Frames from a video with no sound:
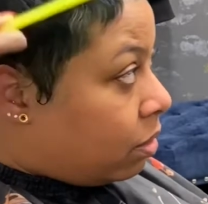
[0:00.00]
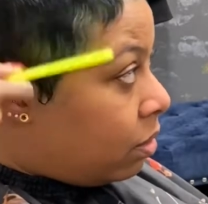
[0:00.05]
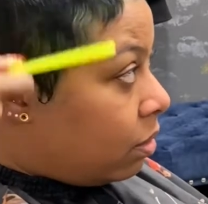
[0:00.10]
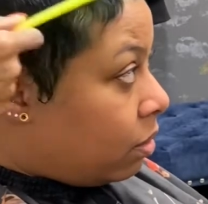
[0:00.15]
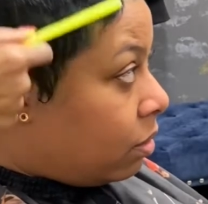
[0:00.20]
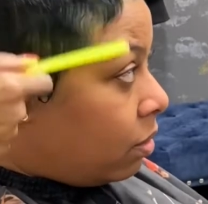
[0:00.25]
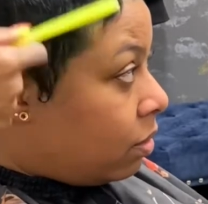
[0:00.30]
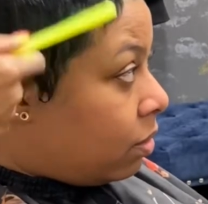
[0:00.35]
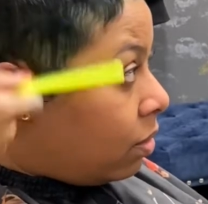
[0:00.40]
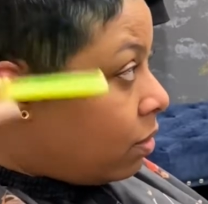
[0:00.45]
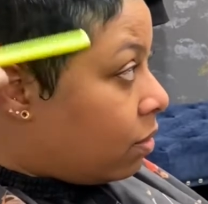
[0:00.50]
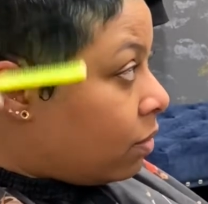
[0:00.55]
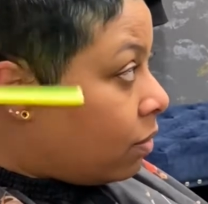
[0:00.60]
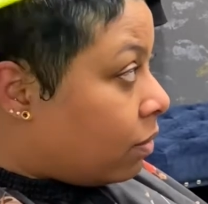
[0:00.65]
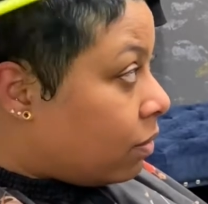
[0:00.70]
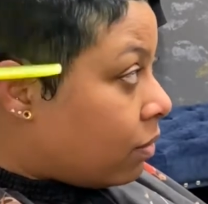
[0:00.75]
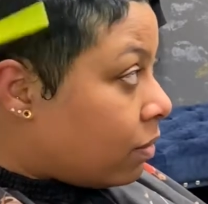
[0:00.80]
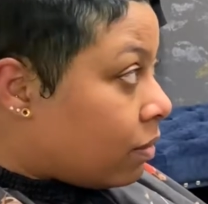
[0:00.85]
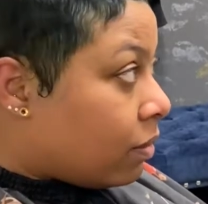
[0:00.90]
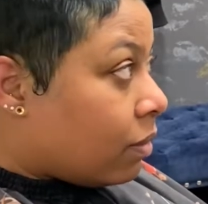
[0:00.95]
blue
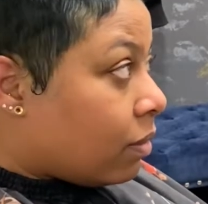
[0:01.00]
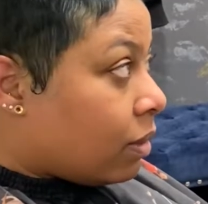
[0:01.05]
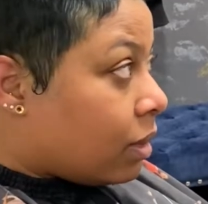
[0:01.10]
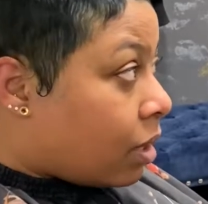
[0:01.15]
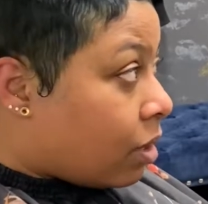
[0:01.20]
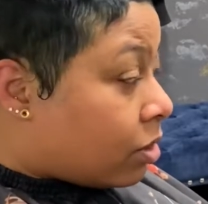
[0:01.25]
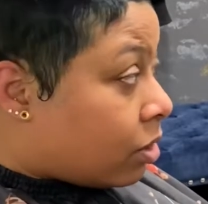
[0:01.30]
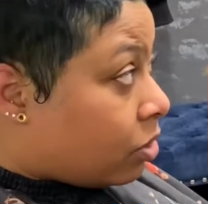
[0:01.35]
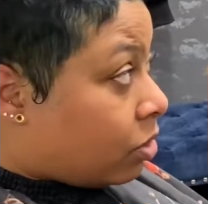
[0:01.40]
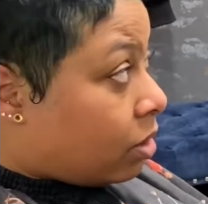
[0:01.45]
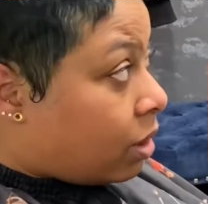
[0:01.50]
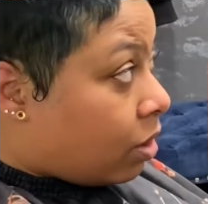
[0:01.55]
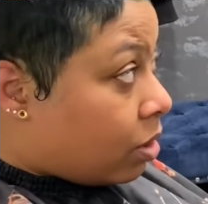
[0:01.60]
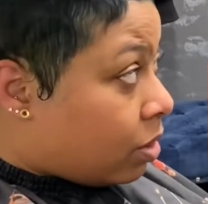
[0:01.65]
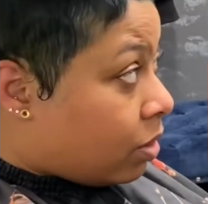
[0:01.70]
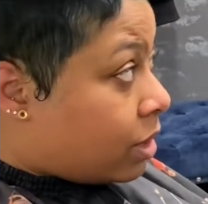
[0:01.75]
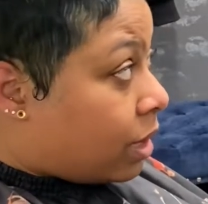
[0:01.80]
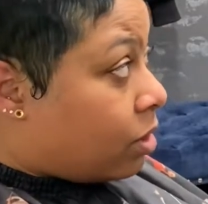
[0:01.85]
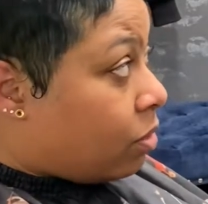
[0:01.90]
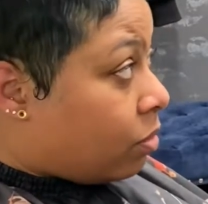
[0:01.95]
with the hint
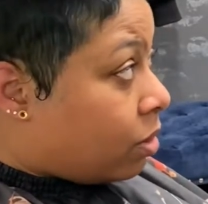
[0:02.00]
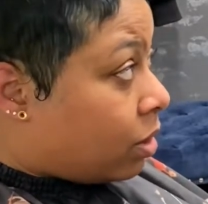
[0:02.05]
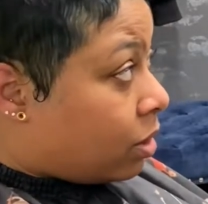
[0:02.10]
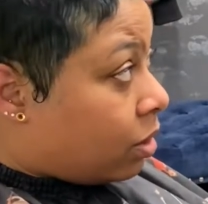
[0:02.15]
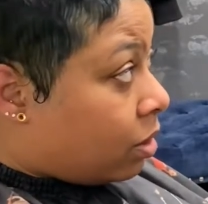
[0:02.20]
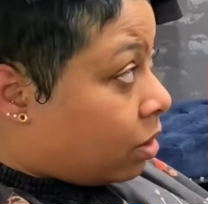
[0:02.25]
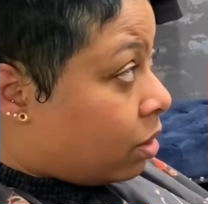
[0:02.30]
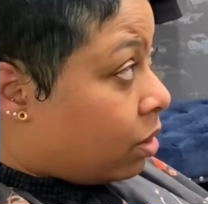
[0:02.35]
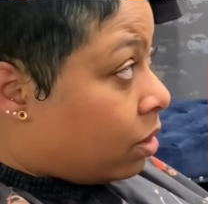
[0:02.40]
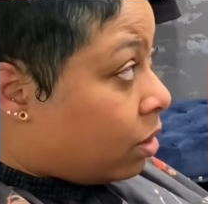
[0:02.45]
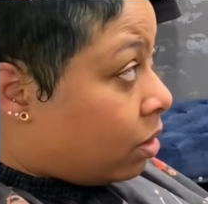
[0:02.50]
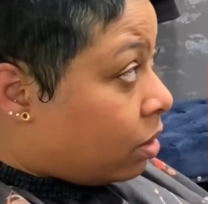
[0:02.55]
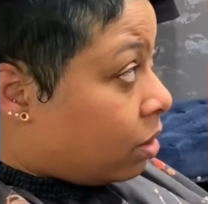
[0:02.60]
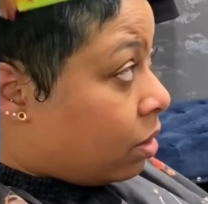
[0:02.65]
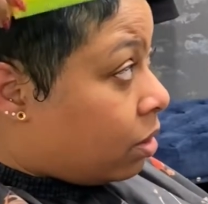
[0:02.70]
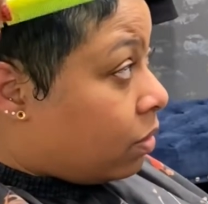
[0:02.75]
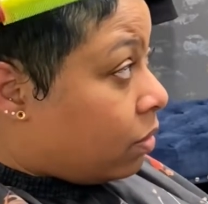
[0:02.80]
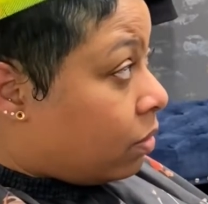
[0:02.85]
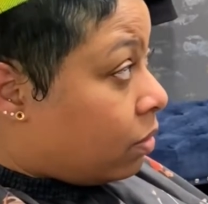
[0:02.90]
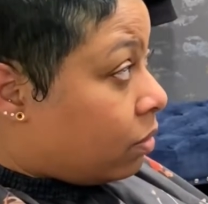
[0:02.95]
of emerald
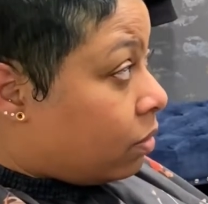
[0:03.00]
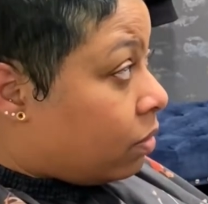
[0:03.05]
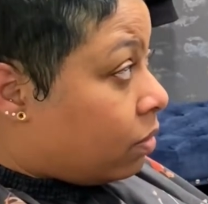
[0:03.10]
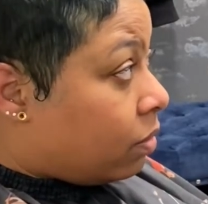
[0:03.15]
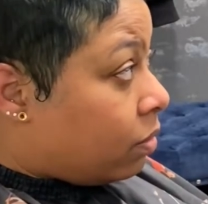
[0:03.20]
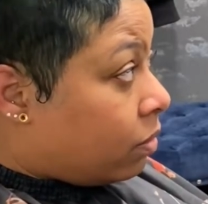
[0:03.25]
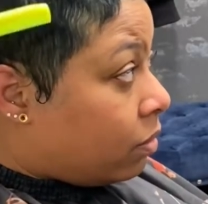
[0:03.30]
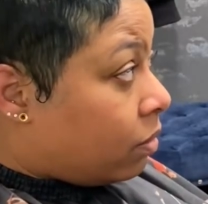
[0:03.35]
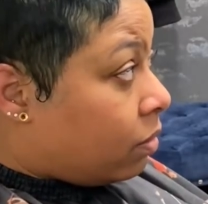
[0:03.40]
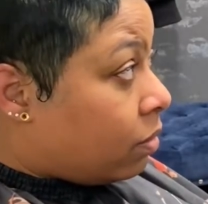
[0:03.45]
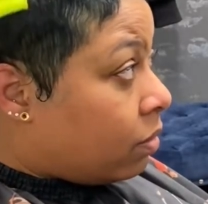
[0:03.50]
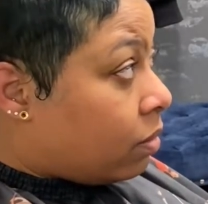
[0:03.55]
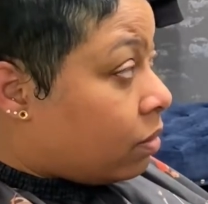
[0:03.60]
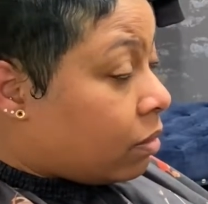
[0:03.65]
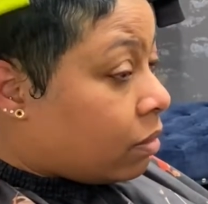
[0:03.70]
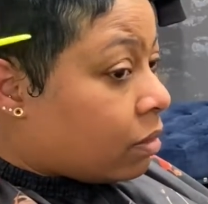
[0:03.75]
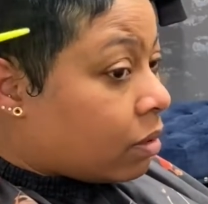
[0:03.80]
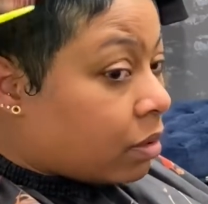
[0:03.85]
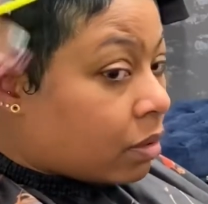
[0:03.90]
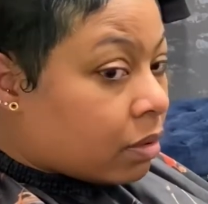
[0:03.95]
green. It's
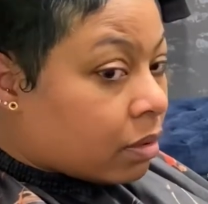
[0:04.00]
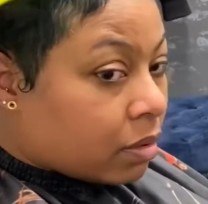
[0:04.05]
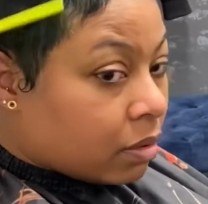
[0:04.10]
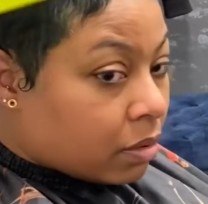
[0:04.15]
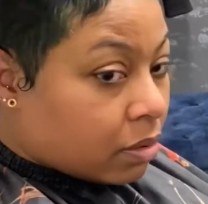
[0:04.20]
perfect.